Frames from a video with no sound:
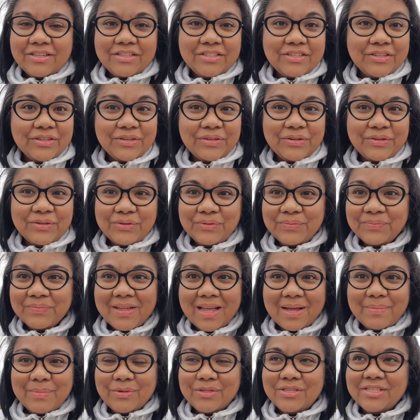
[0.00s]
So
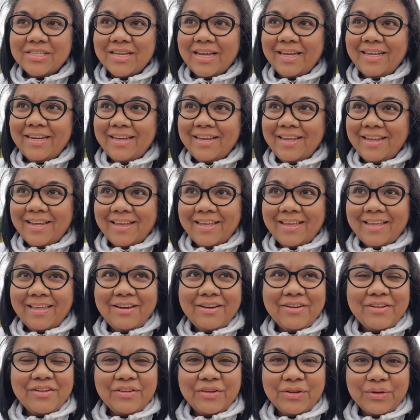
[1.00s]
I'm outside
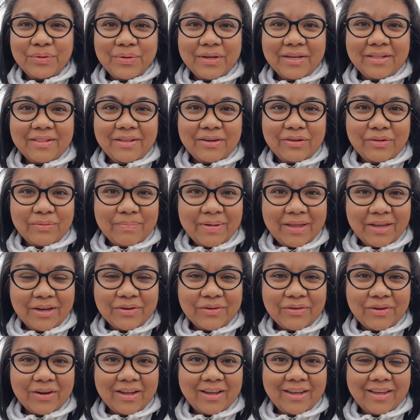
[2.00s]
again on a quick little
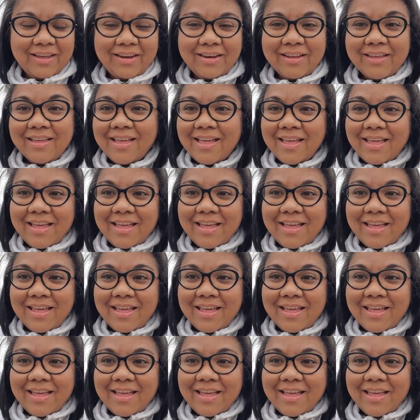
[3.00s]
bike ride